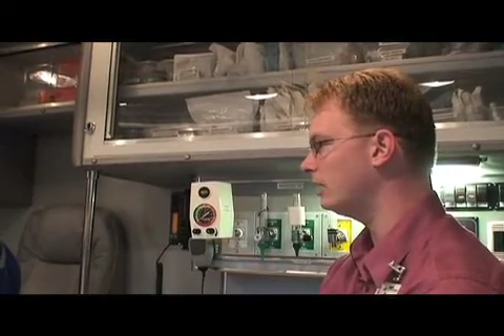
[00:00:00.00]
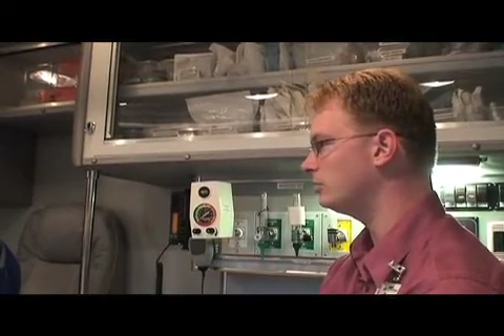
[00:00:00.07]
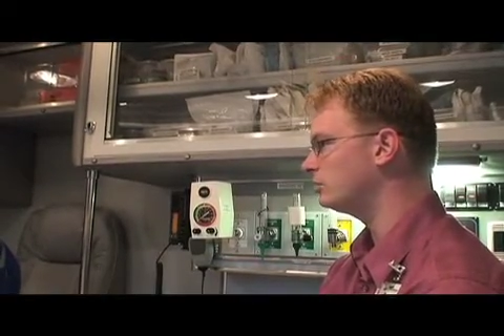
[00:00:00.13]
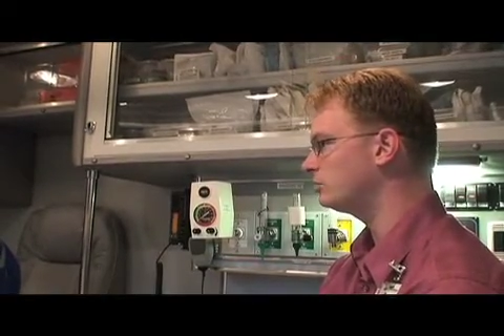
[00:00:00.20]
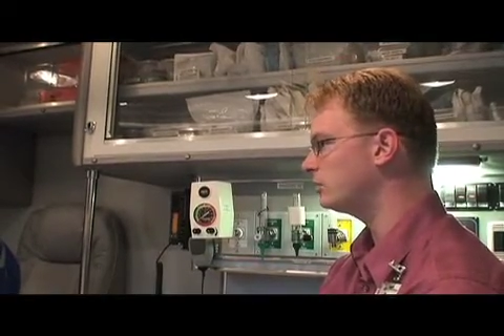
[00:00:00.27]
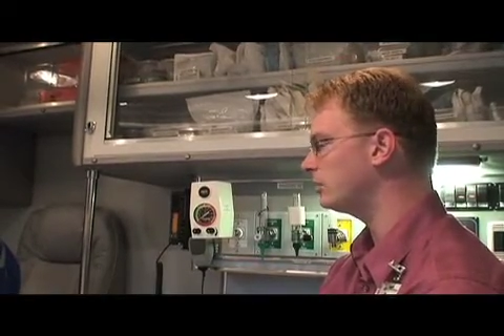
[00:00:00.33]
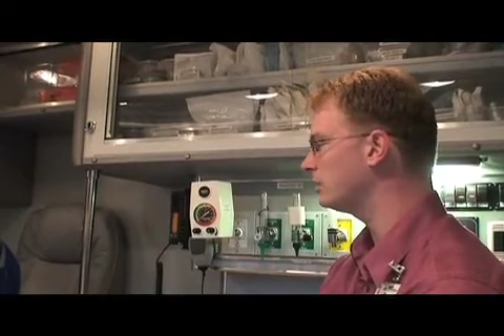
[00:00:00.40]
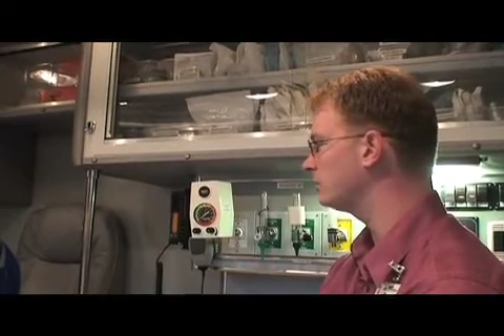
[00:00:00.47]

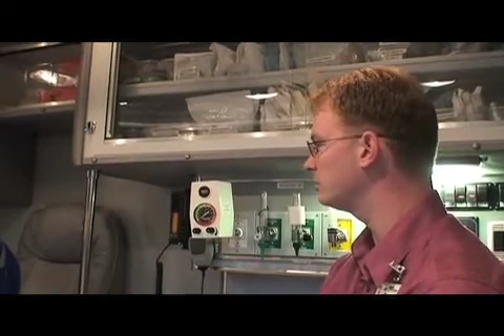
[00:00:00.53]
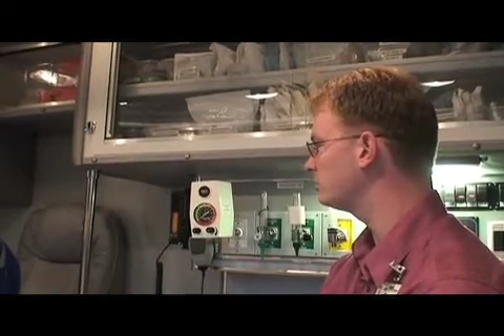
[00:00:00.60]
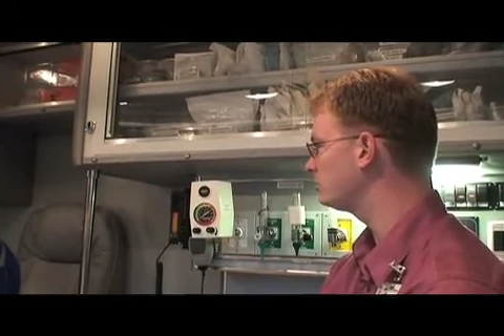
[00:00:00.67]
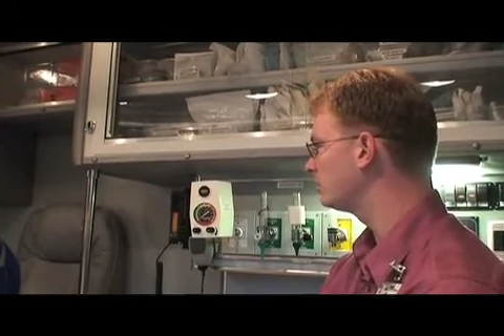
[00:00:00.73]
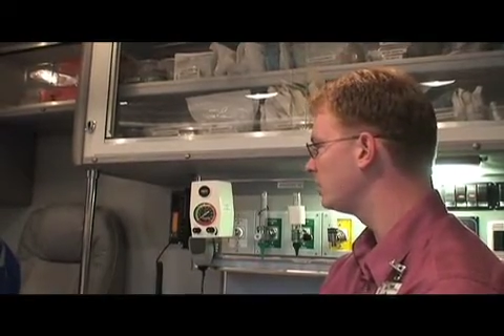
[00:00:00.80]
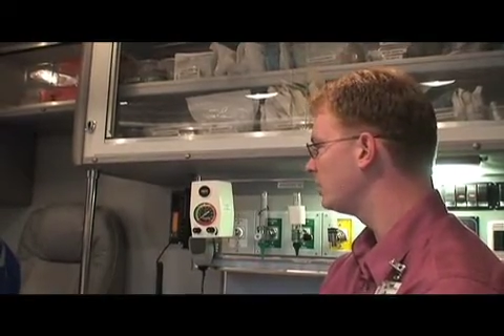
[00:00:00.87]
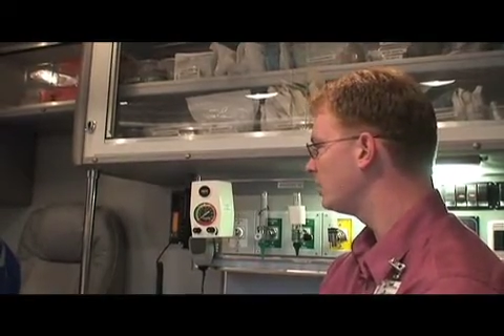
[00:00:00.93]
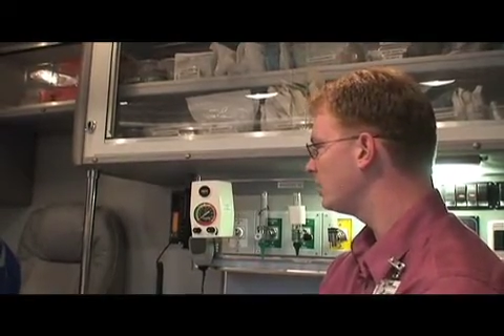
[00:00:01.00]
just
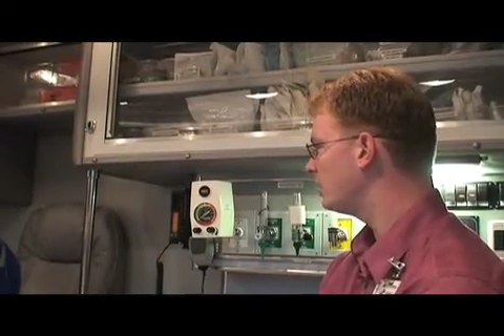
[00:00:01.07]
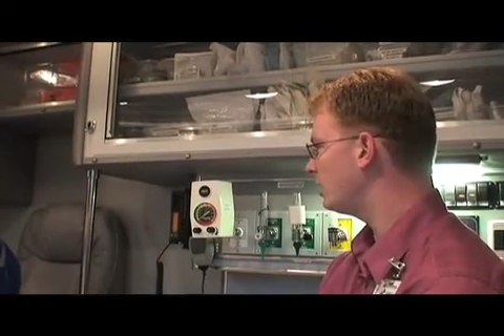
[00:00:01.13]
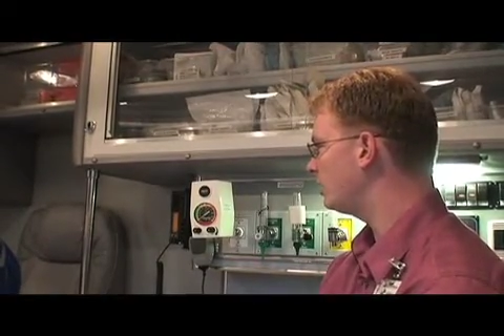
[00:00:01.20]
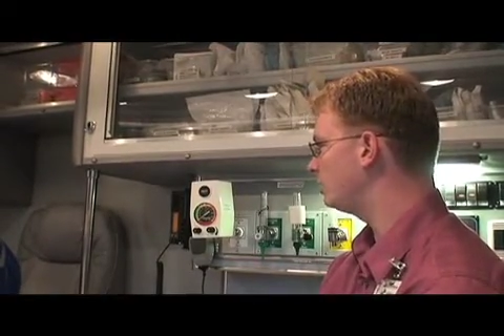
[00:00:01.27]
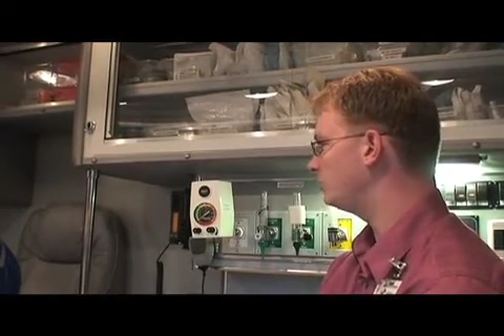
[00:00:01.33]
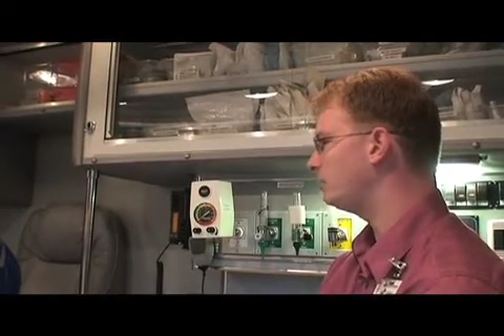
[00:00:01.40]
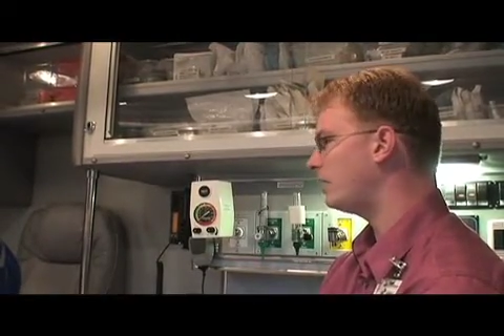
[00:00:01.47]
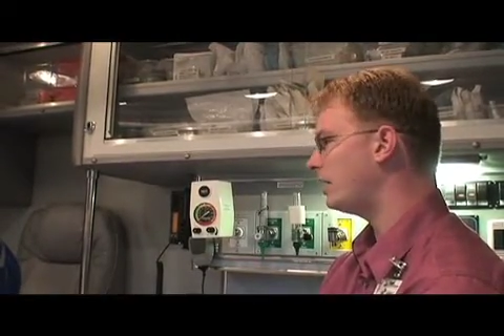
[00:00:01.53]
because
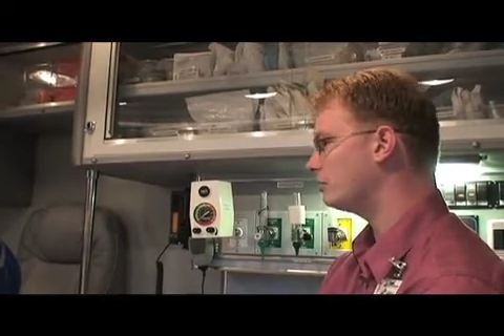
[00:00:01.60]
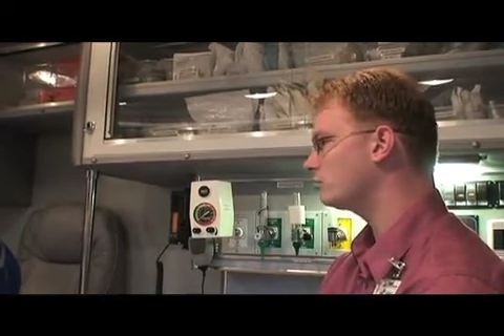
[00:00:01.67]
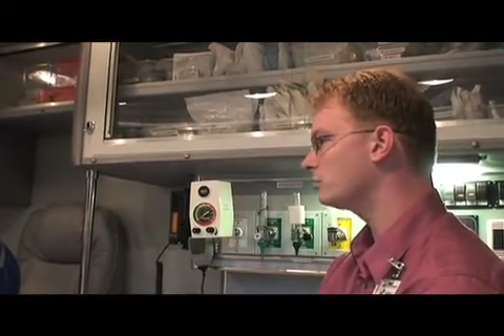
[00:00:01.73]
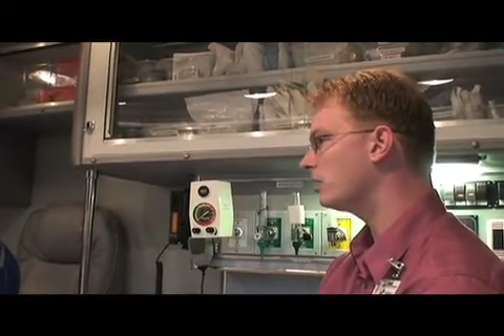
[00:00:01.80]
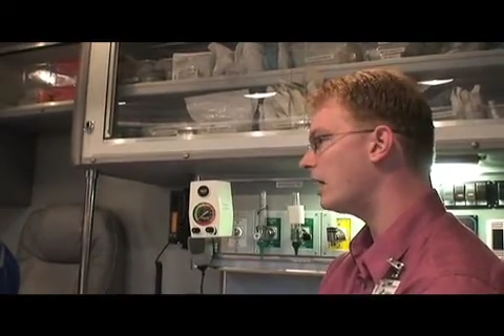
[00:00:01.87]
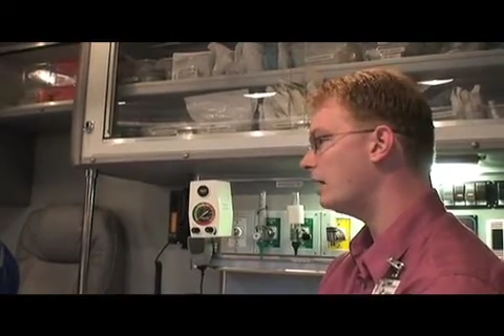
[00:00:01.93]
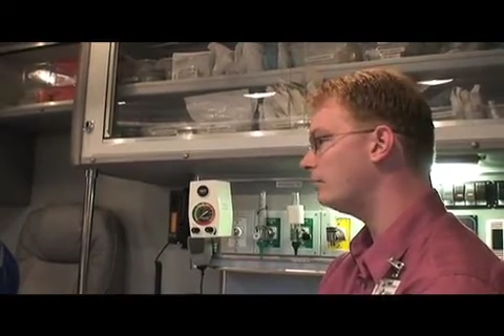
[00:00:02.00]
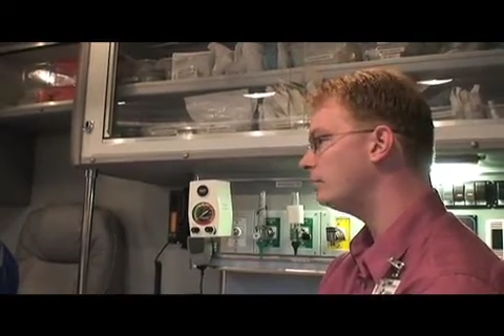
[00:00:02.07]
of
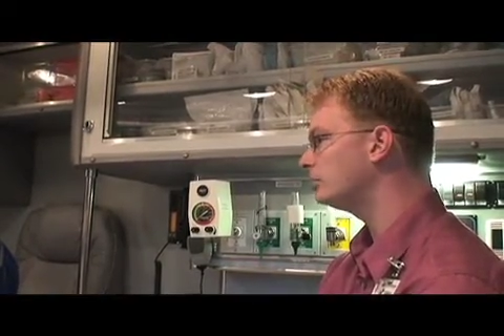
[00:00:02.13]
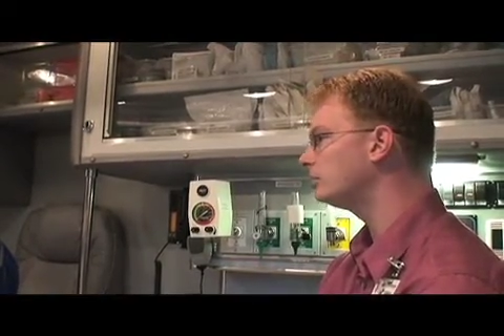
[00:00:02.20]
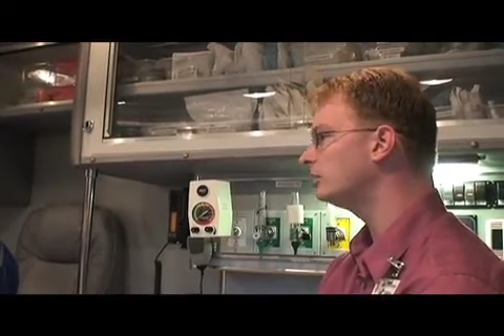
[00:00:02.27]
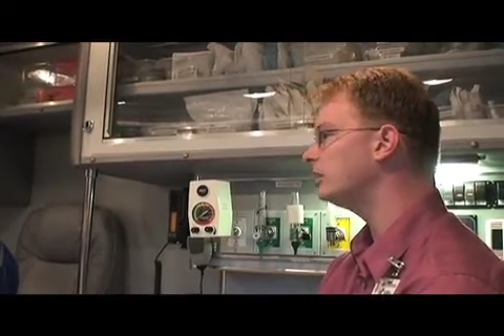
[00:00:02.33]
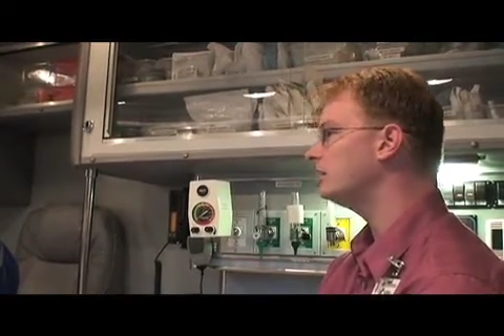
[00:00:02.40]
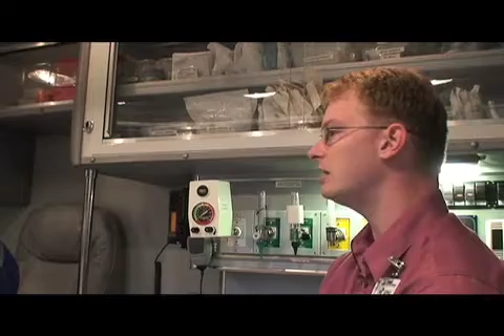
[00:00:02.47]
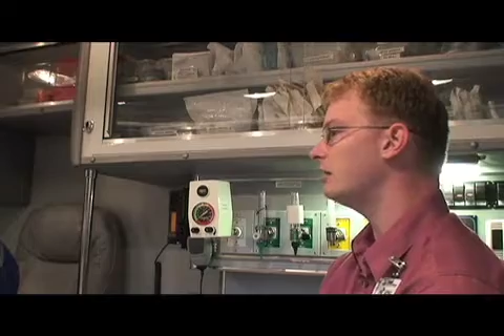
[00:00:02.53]
extra liability.